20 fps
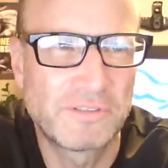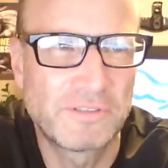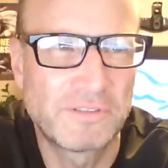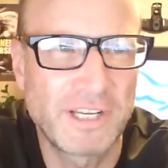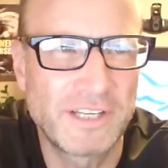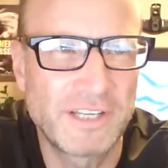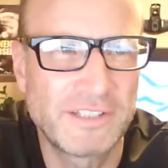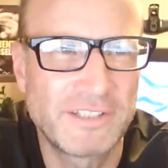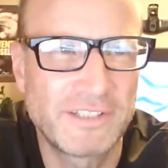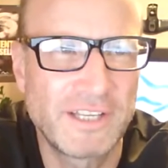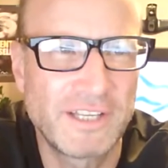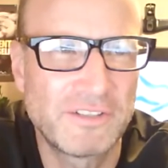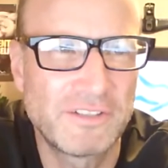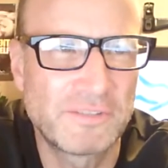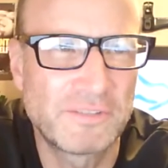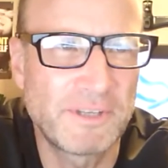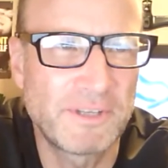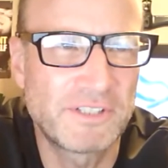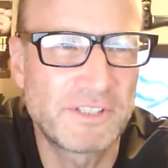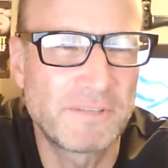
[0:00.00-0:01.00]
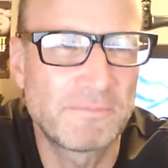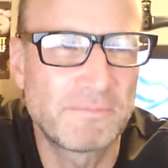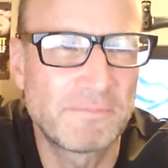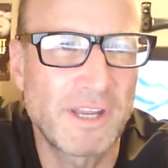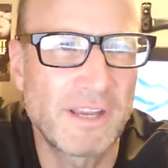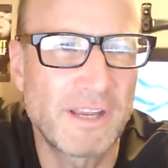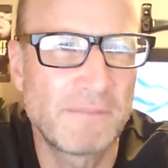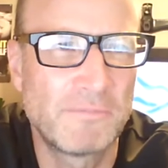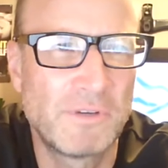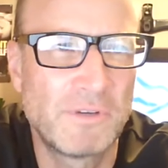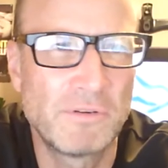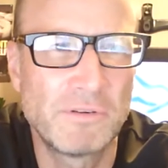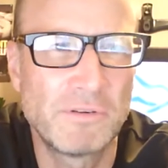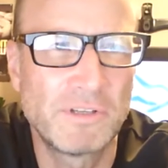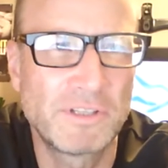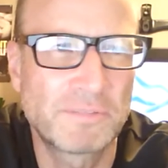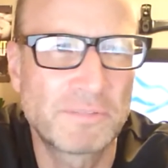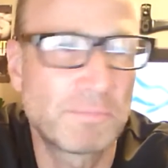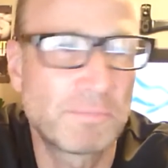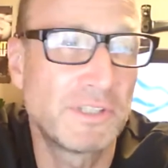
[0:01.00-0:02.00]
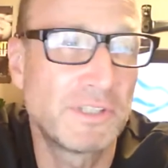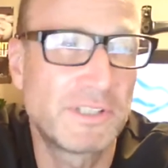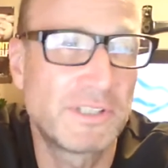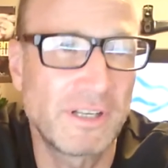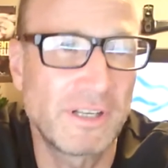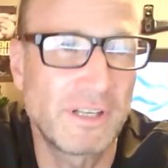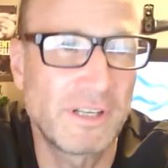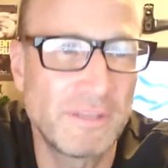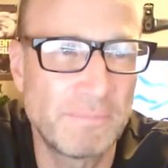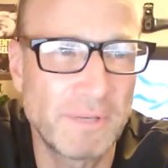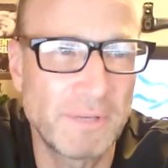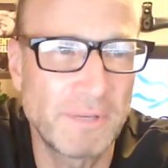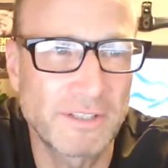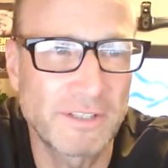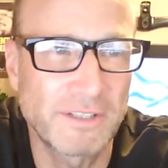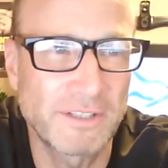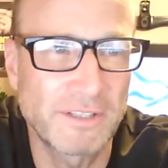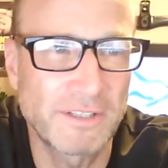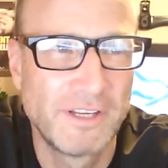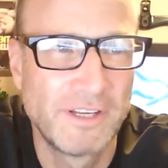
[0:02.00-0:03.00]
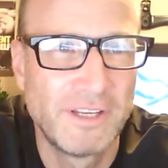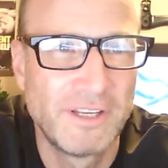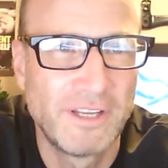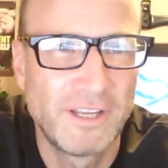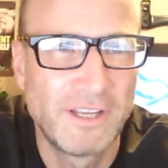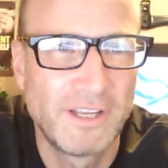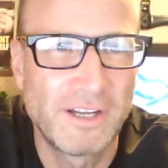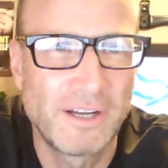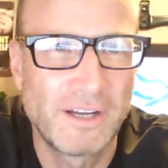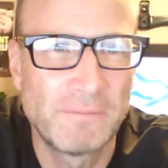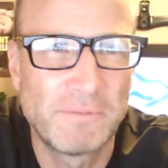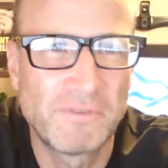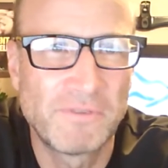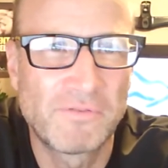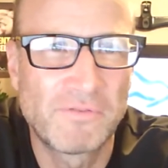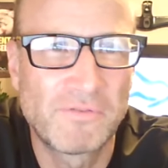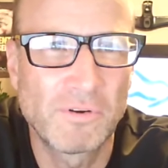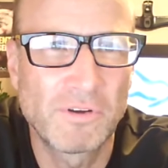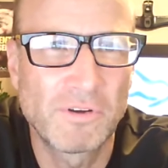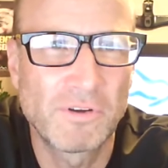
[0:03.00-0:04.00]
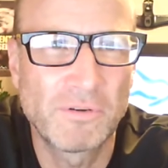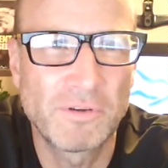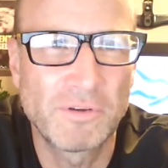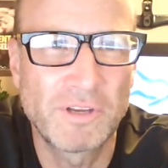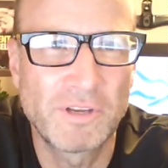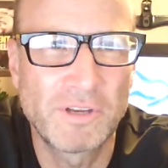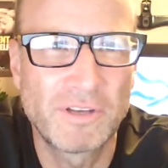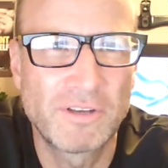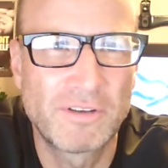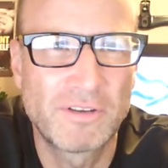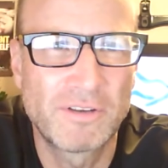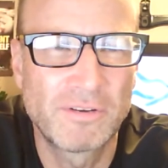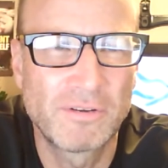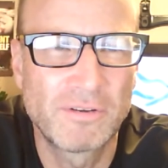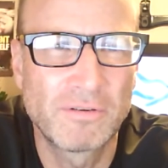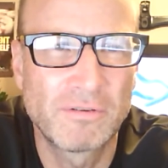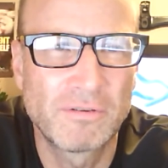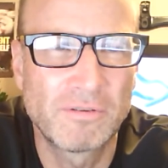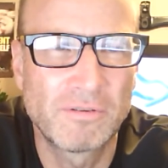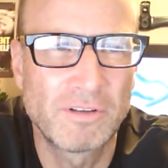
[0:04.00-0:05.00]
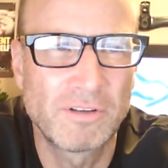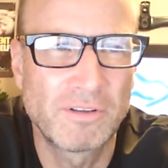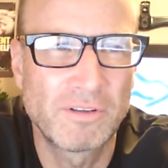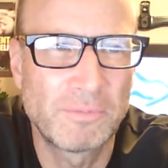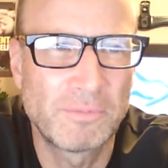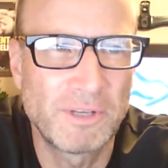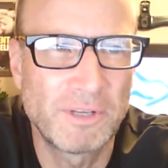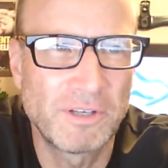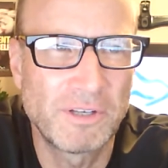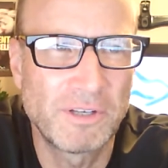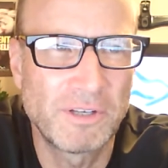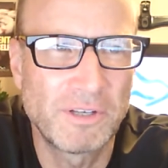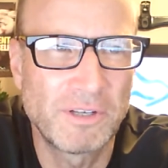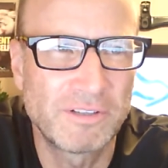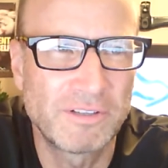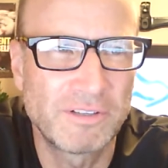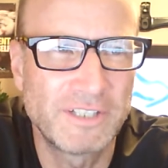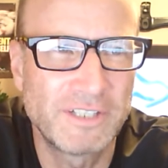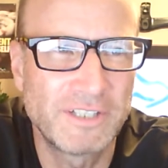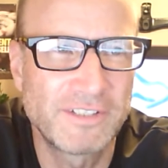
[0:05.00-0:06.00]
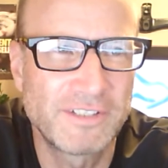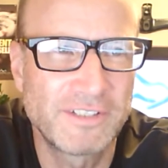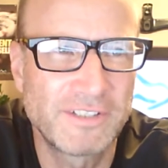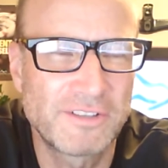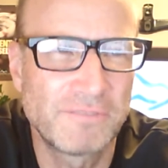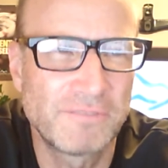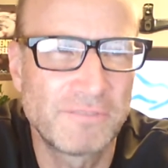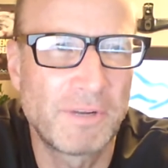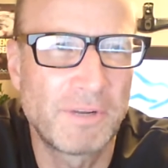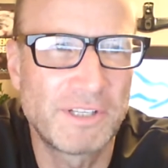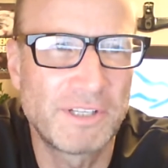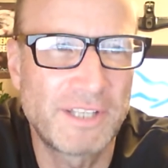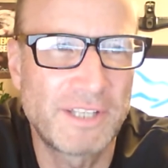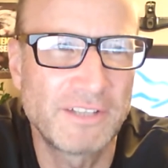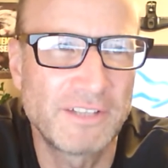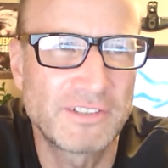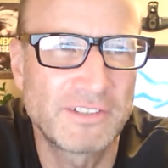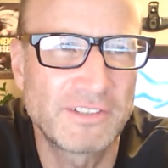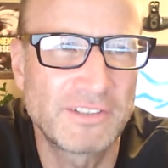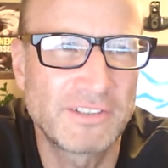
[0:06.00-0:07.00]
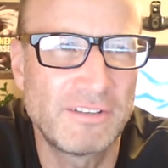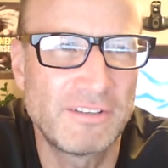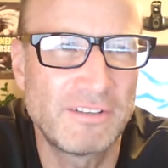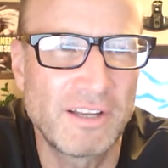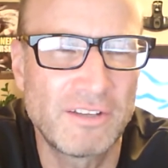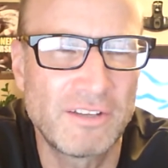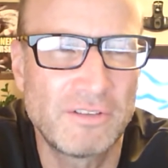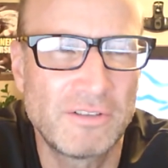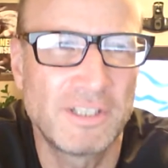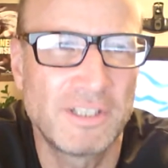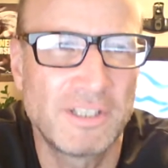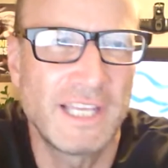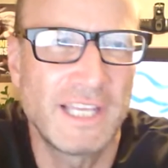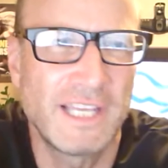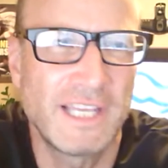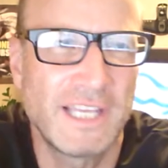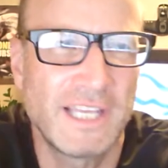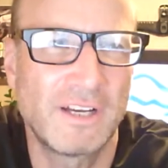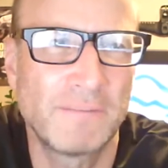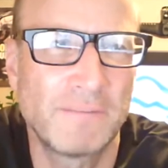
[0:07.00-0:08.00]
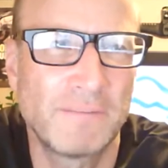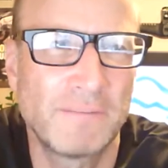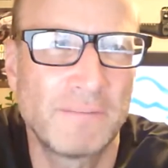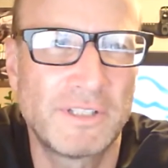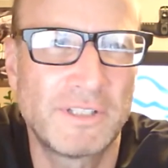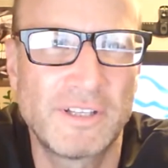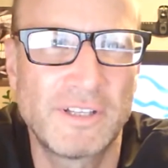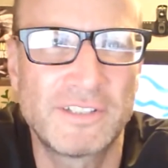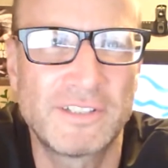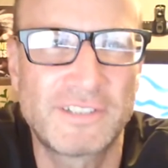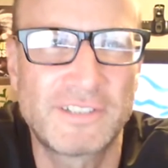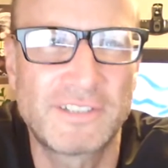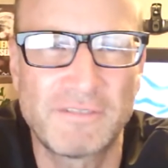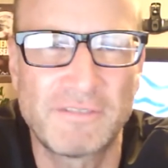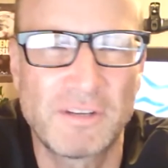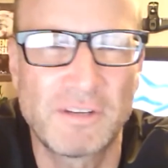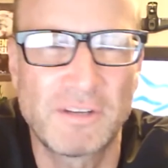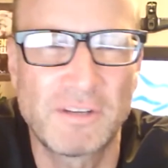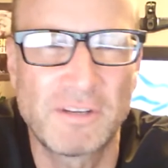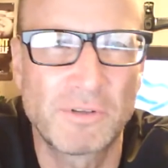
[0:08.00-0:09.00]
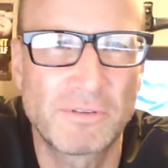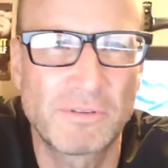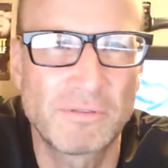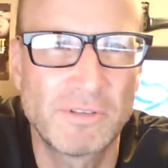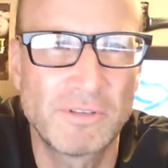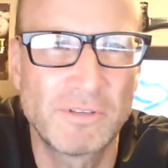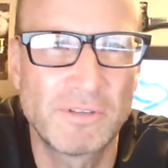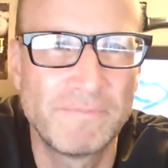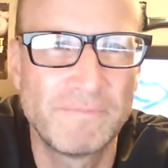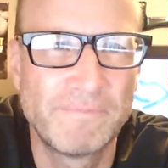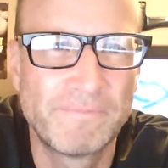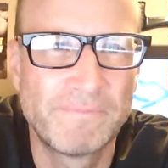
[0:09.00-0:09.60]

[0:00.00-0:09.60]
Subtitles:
said is that you spent some time doing sprints in Olympics before going to a little bit longer distance. So, but tell us how you did that jump into the 70.3.